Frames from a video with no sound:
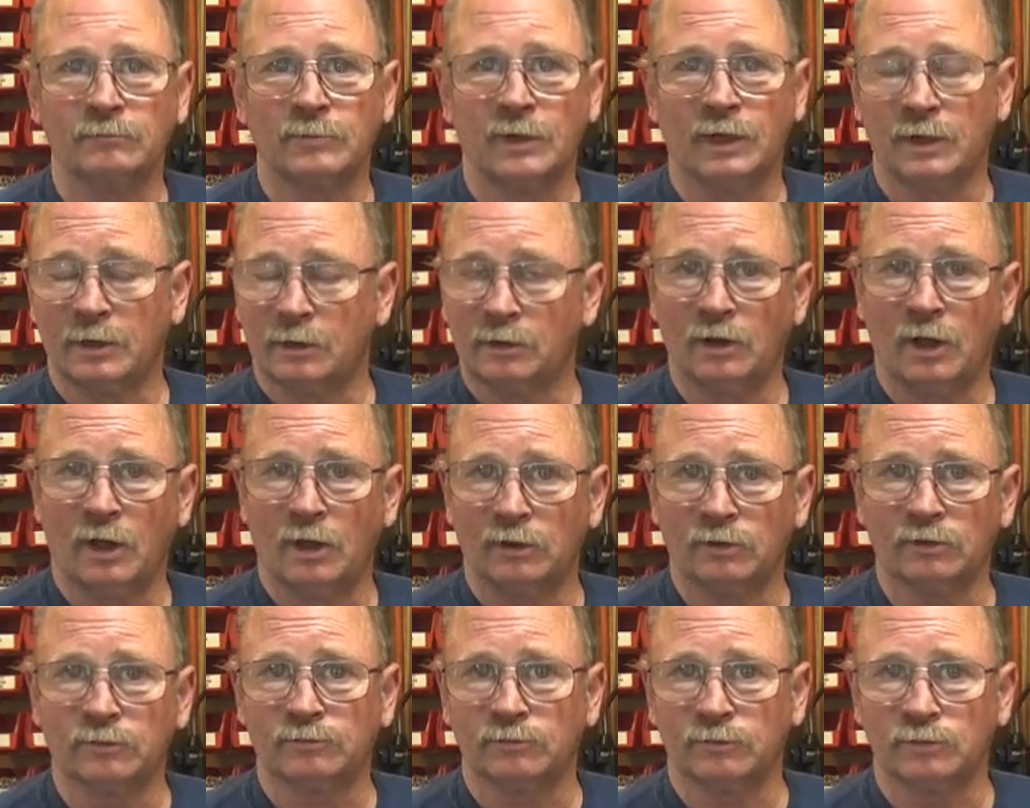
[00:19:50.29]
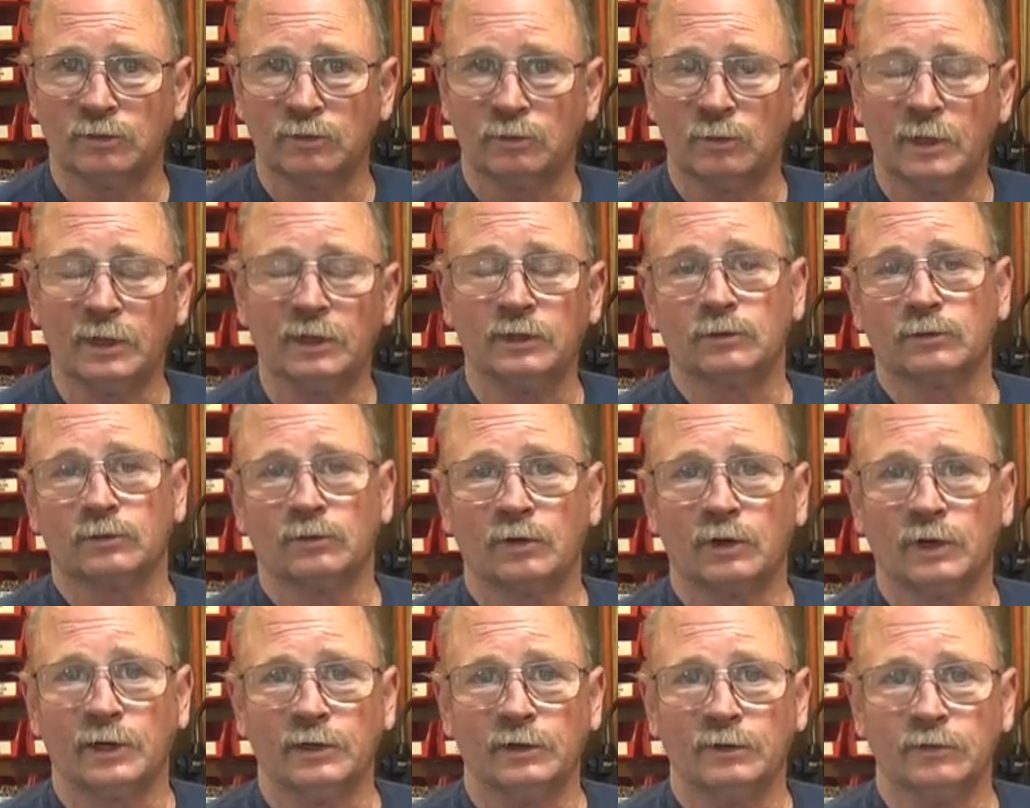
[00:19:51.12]
$100 for 2 angle
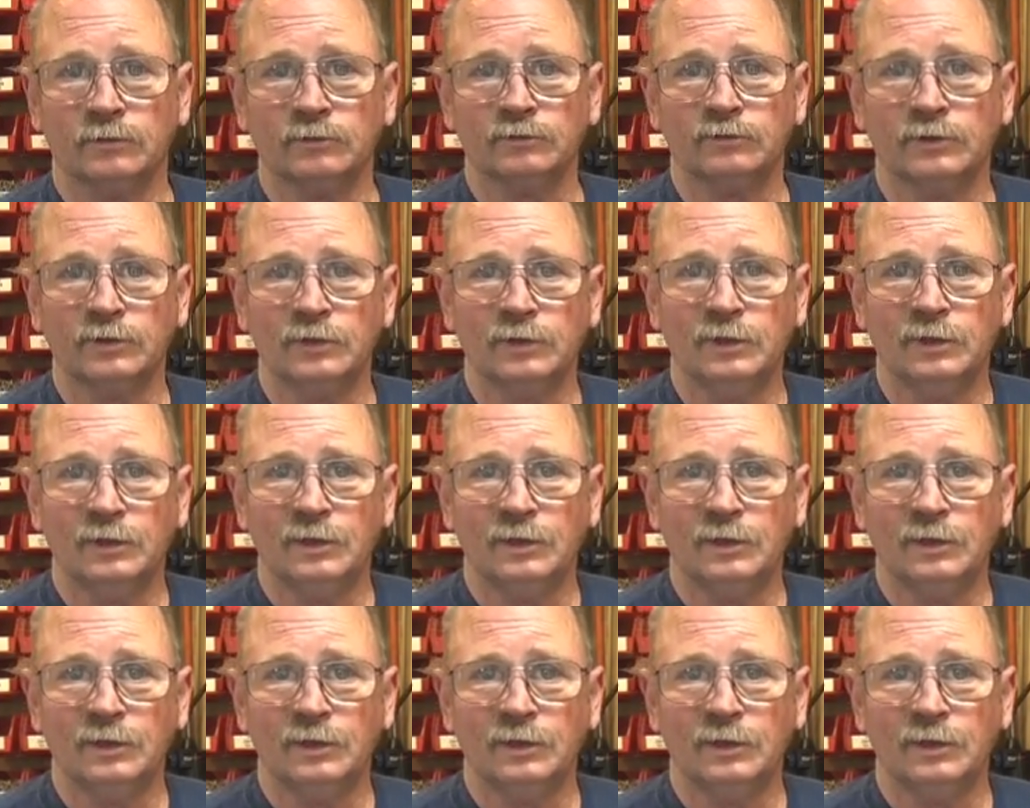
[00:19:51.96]
grinders,